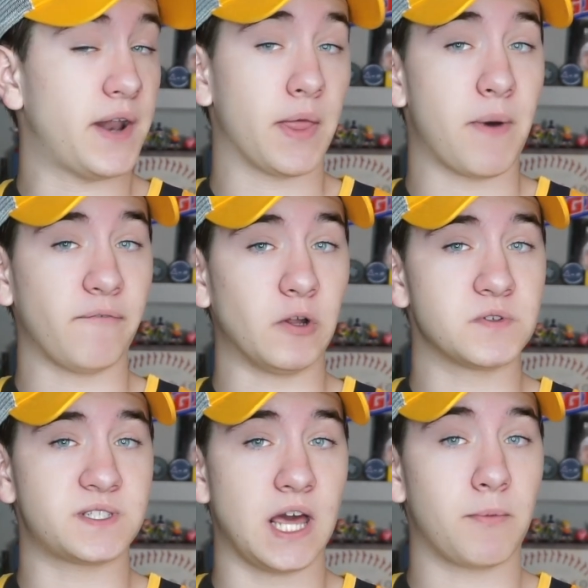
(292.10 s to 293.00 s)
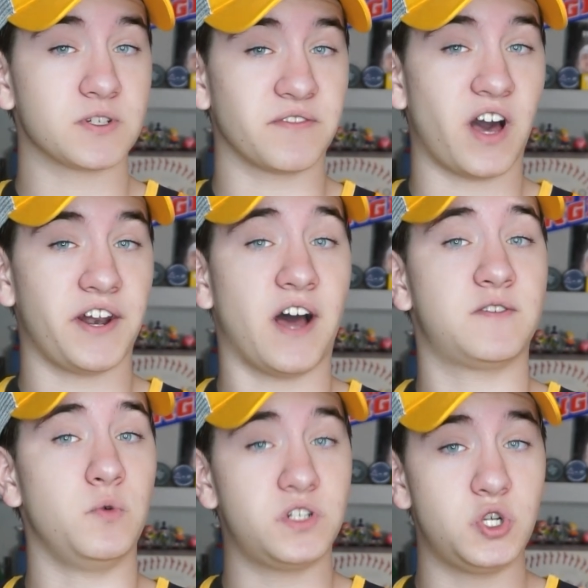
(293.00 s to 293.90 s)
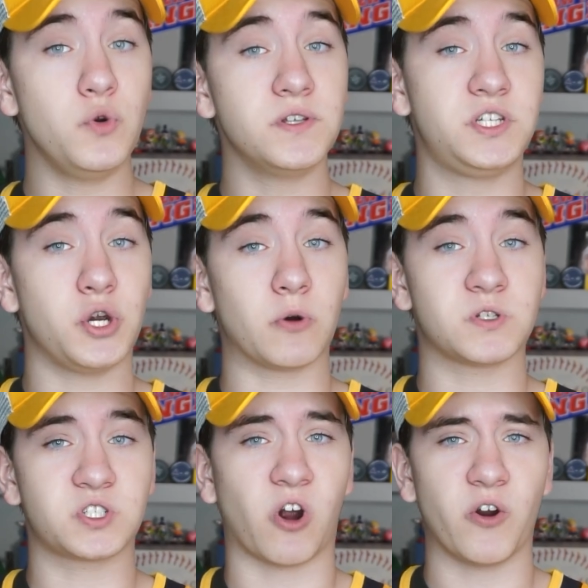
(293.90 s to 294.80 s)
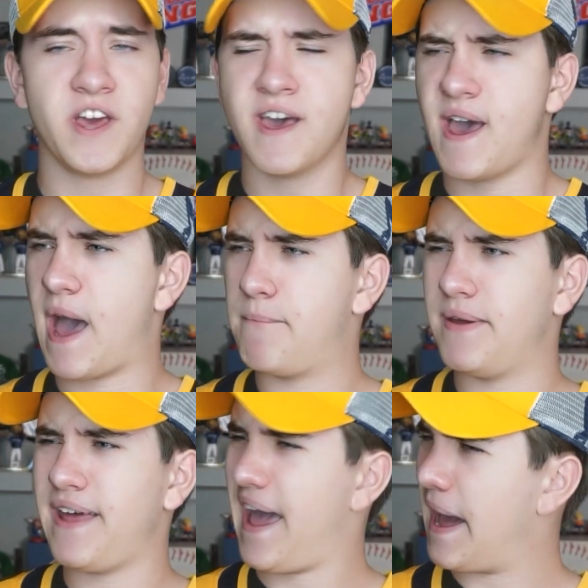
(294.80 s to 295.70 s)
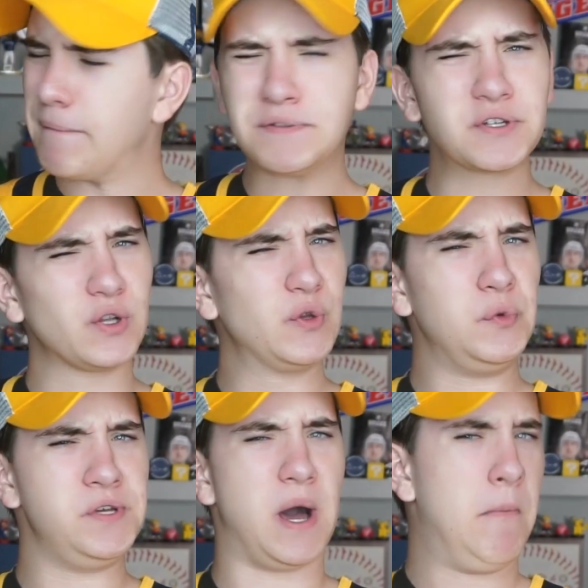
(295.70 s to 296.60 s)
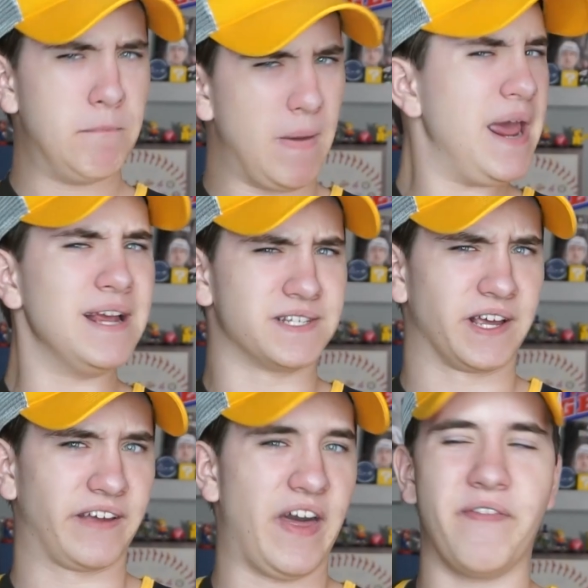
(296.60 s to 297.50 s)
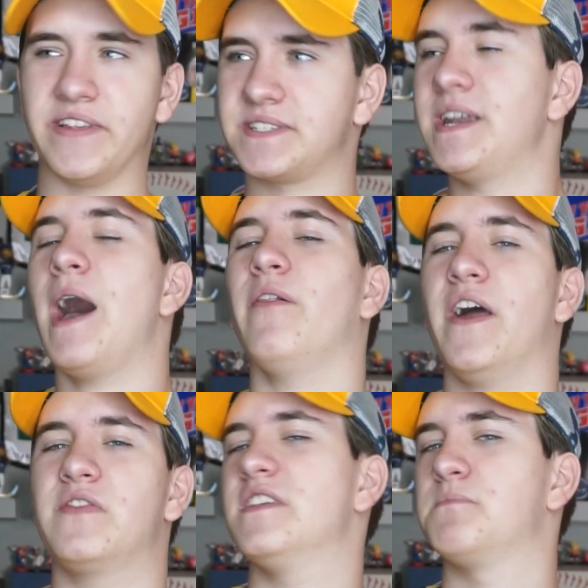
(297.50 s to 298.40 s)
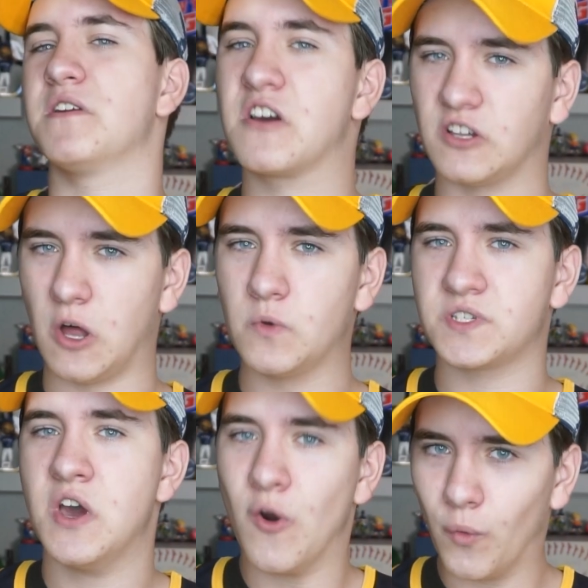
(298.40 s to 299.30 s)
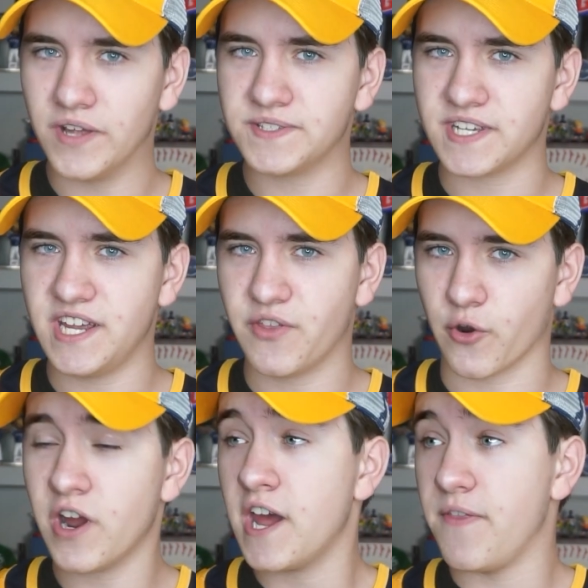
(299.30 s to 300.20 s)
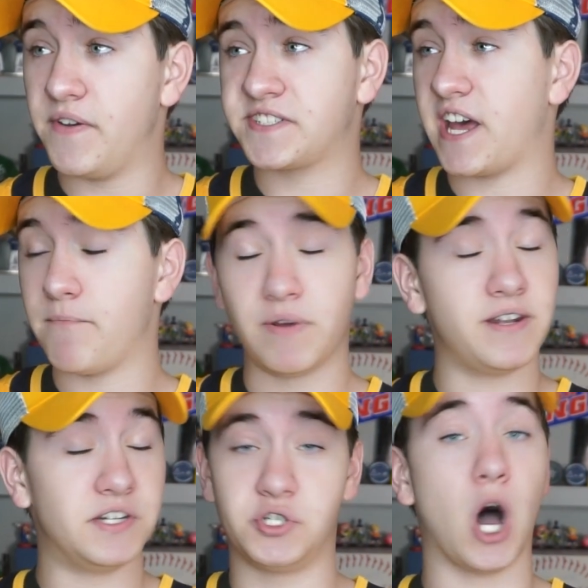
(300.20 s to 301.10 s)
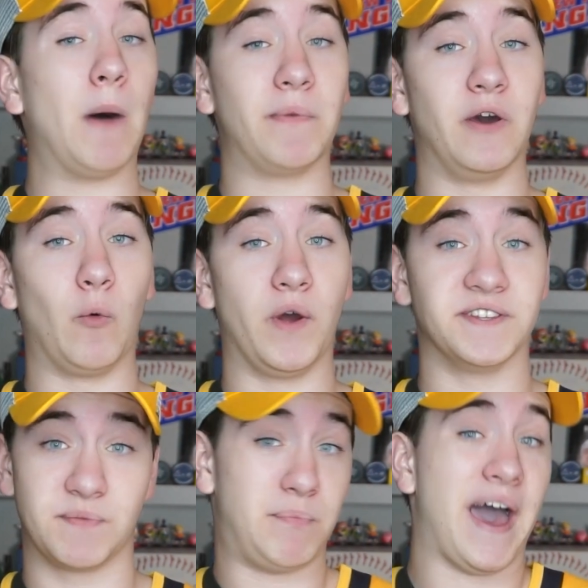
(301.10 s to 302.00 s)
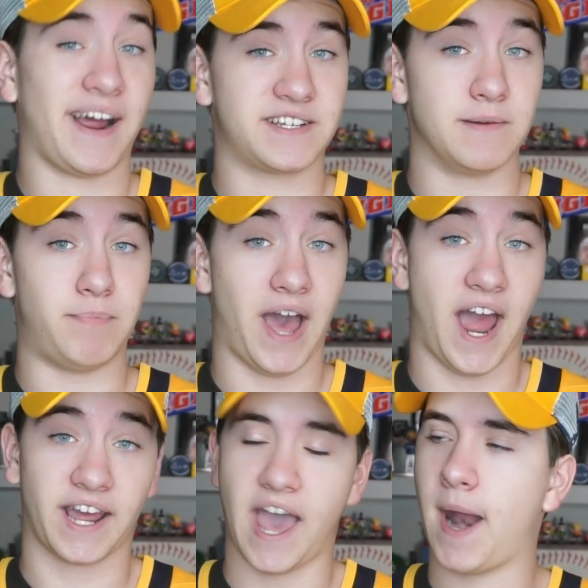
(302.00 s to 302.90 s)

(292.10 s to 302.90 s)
Now the Buffalo Sabres have gotten off to a 2-0 start, have been absolutely amazing, and it's not like there's been close wins either. This have been dominant wins, back-to-back. -back.